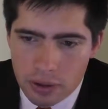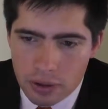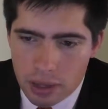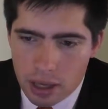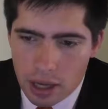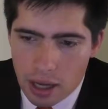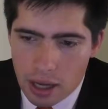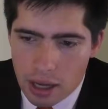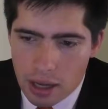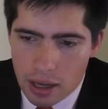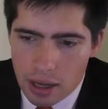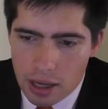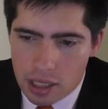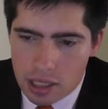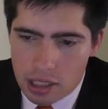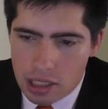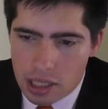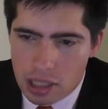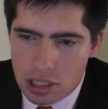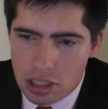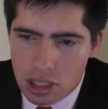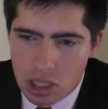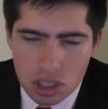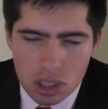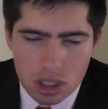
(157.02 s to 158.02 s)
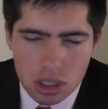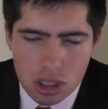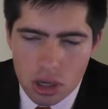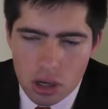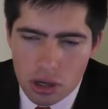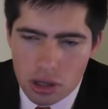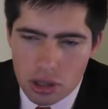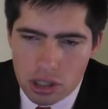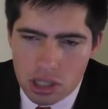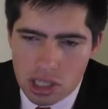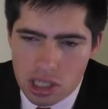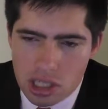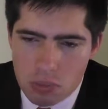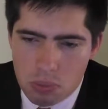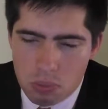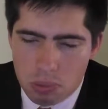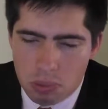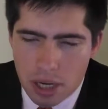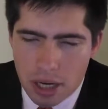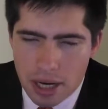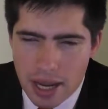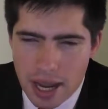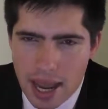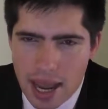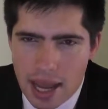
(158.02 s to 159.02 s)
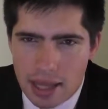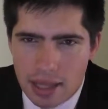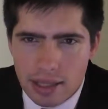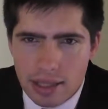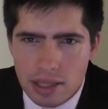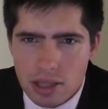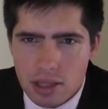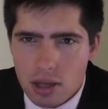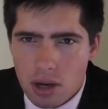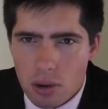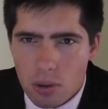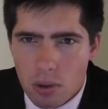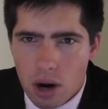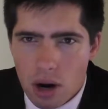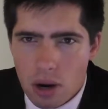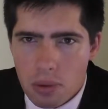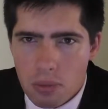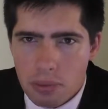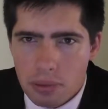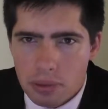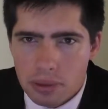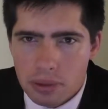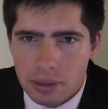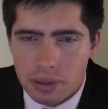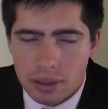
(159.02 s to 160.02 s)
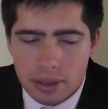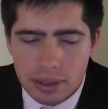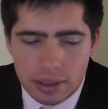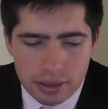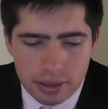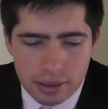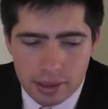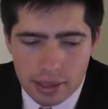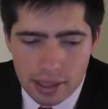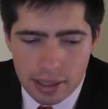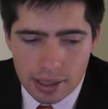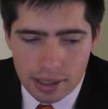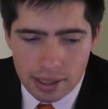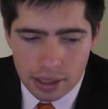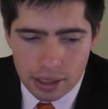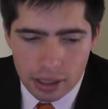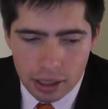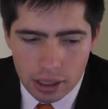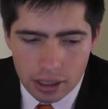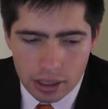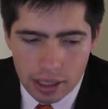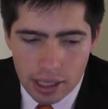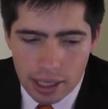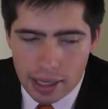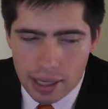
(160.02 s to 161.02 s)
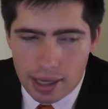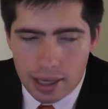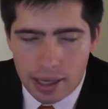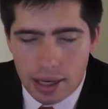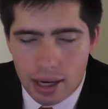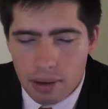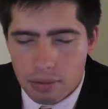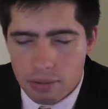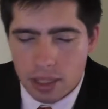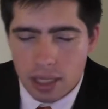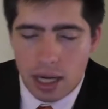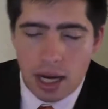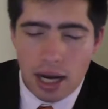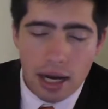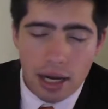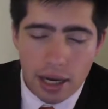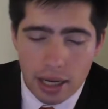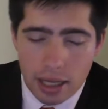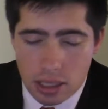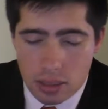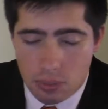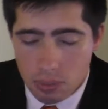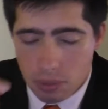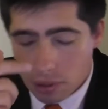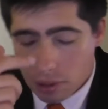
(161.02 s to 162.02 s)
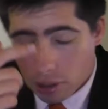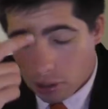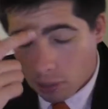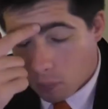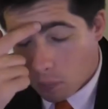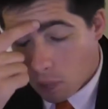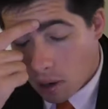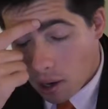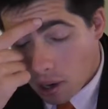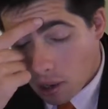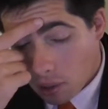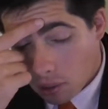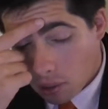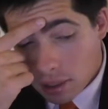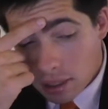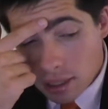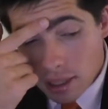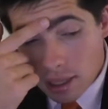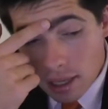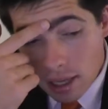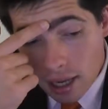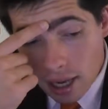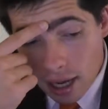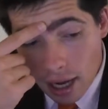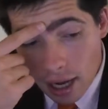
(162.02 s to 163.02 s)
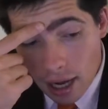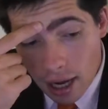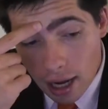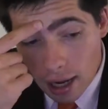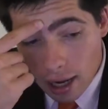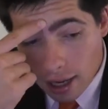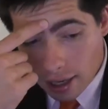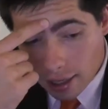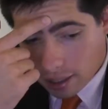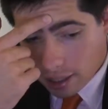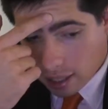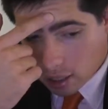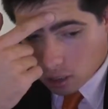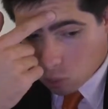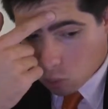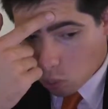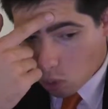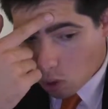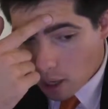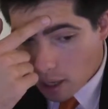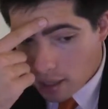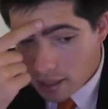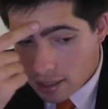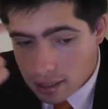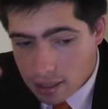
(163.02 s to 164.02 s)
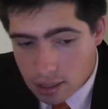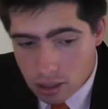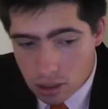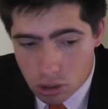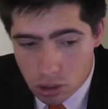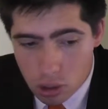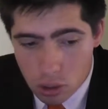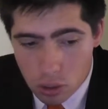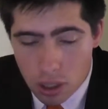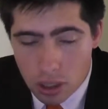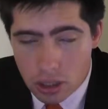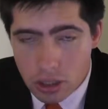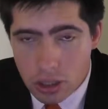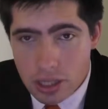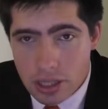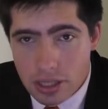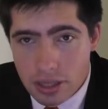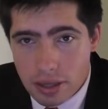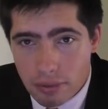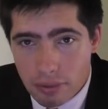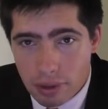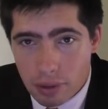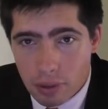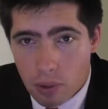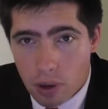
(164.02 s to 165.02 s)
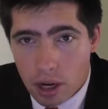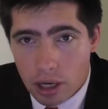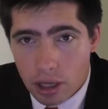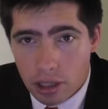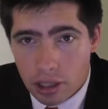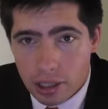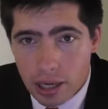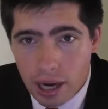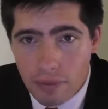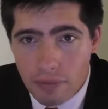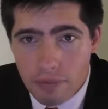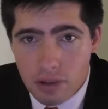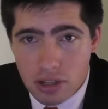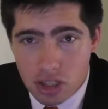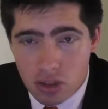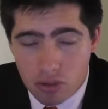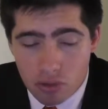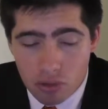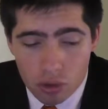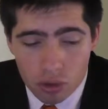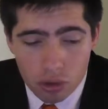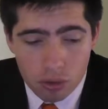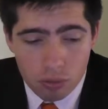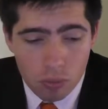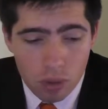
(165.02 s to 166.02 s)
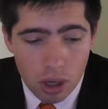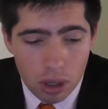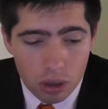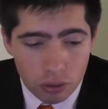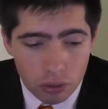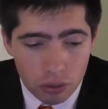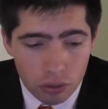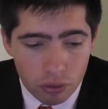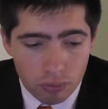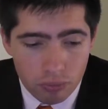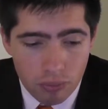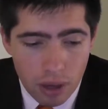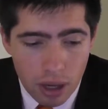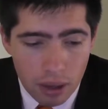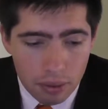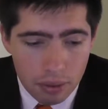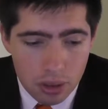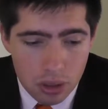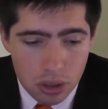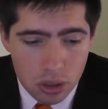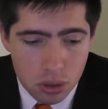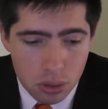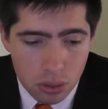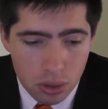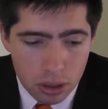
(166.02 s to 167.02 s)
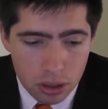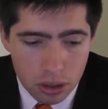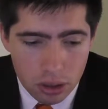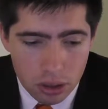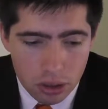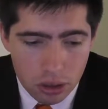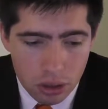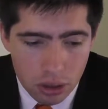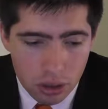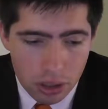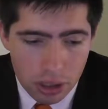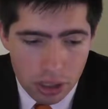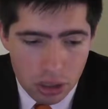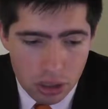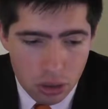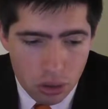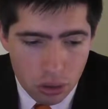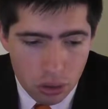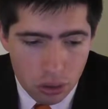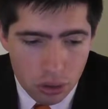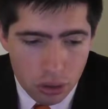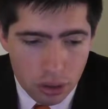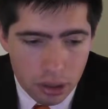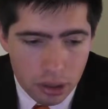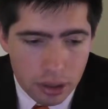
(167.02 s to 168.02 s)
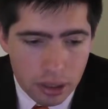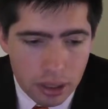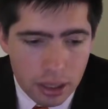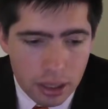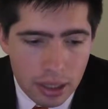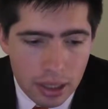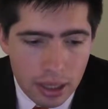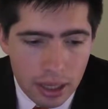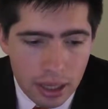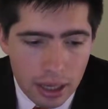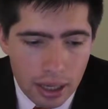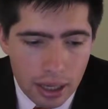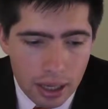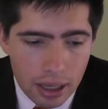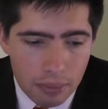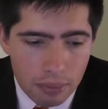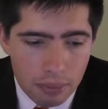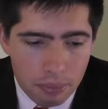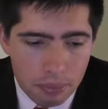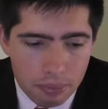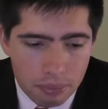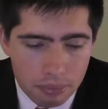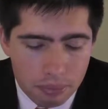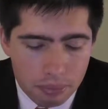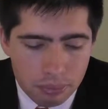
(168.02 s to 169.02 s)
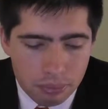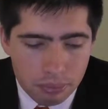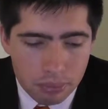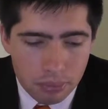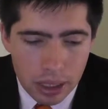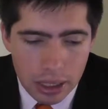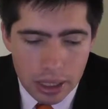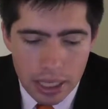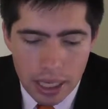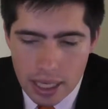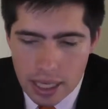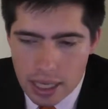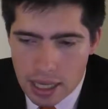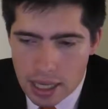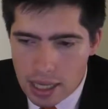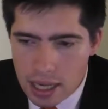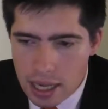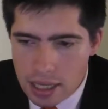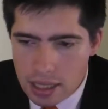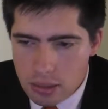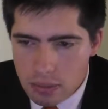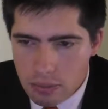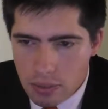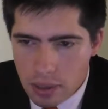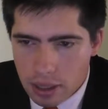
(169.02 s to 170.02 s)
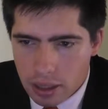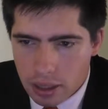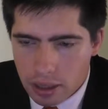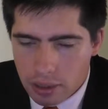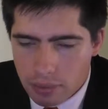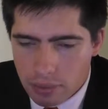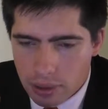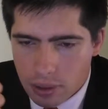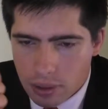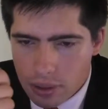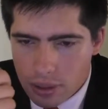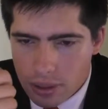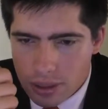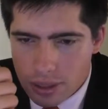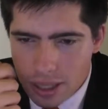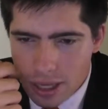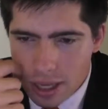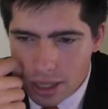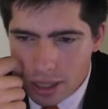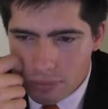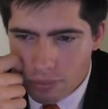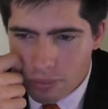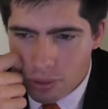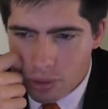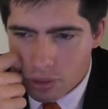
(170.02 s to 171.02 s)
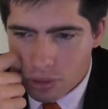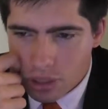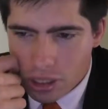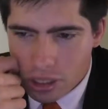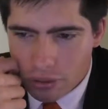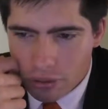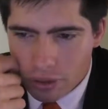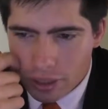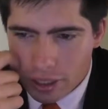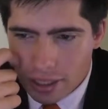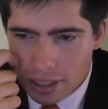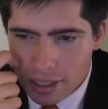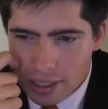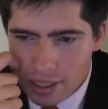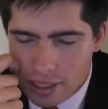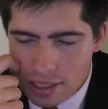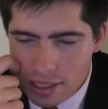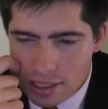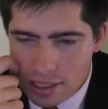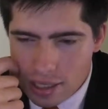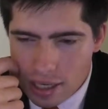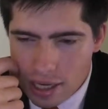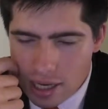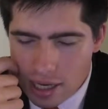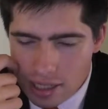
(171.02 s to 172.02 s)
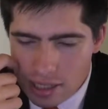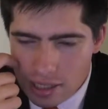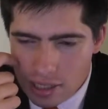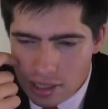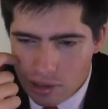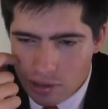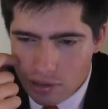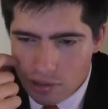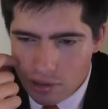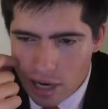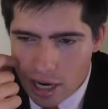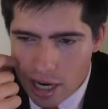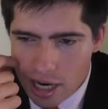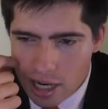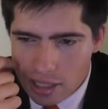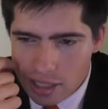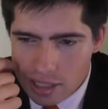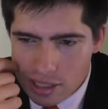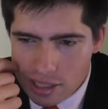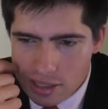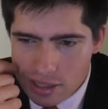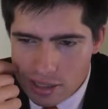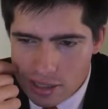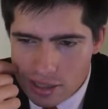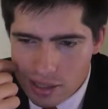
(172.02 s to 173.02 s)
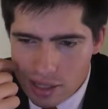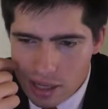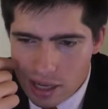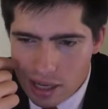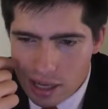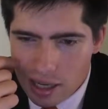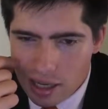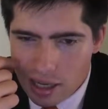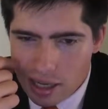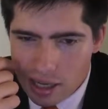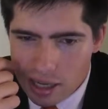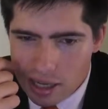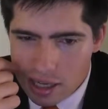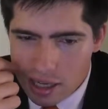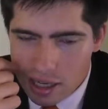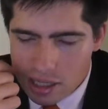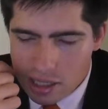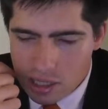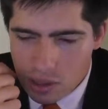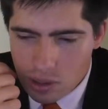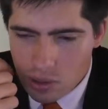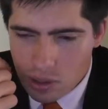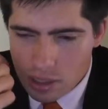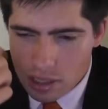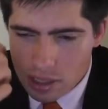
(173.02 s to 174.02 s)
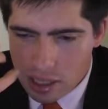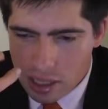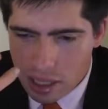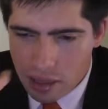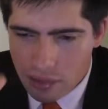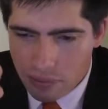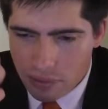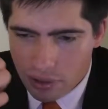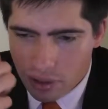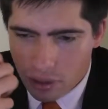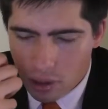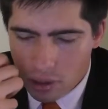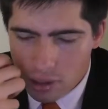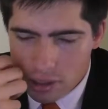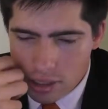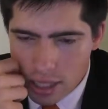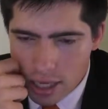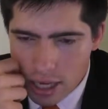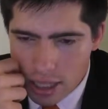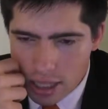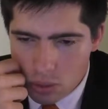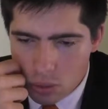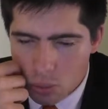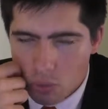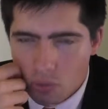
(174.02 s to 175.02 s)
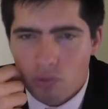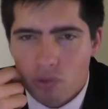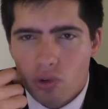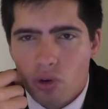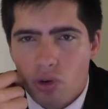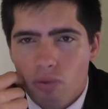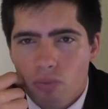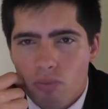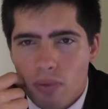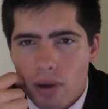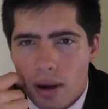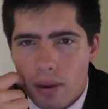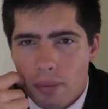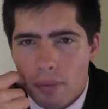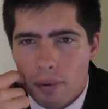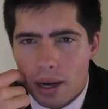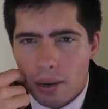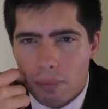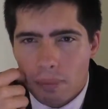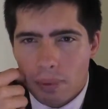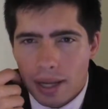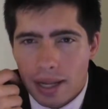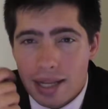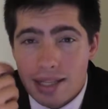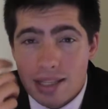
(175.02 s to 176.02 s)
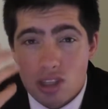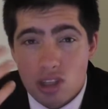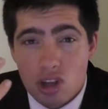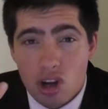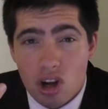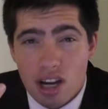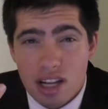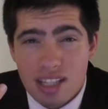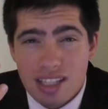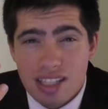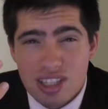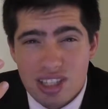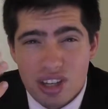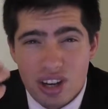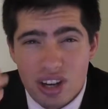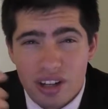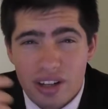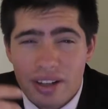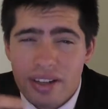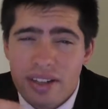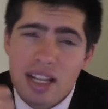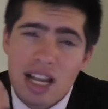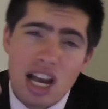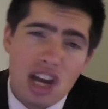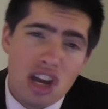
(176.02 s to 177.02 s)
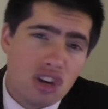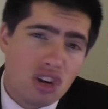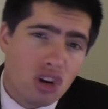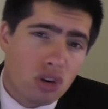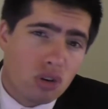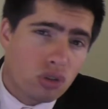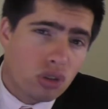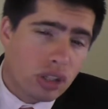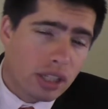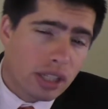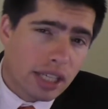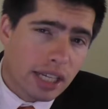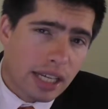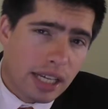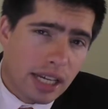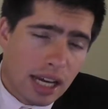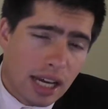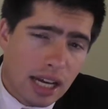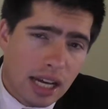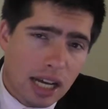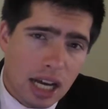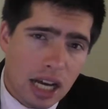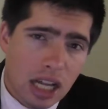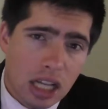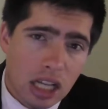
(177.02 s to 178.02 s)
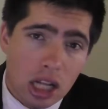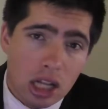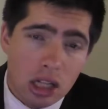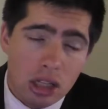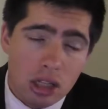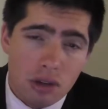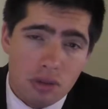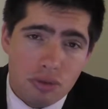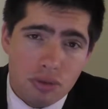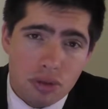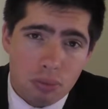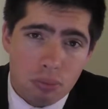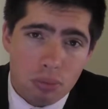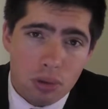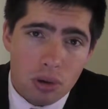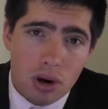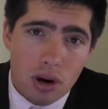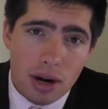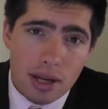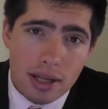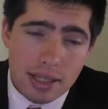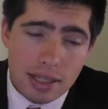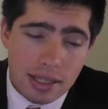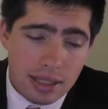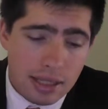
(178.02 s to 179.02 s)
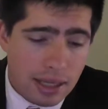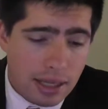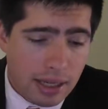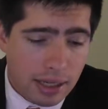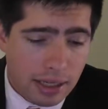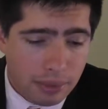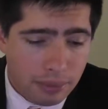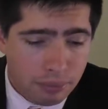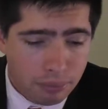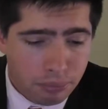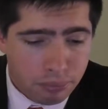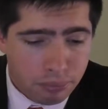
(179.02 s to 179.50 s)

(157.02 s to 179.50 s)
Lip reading: They're just so spread out. They're so open, and they hit up targets pretty well. And that's why it's 271 on average for them, while North Melbourne's 232. That's mainly because the ball generally hits the ground, and it's always an even contest with North Melbourne up against sides, so not really a lot of surprises there.